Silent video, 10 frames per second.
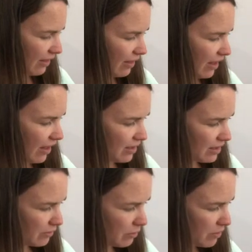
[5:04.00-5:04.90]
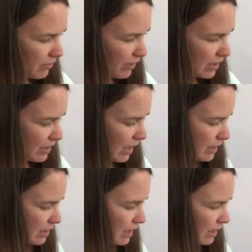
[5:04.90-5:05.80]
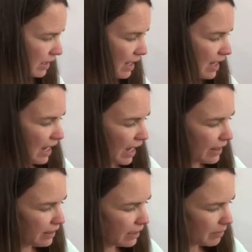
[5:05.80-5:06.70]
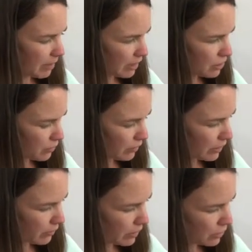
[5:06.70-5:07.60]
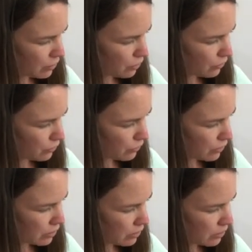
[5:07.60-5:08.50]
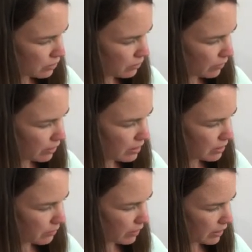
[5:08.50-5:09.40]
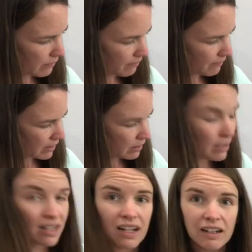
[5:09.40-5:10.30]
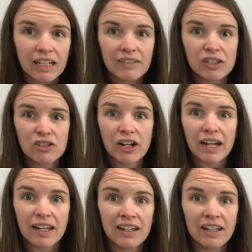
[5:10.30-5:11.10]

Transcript: that would be fantastic. I think I'm actually going to, with this one, I'll give it a try.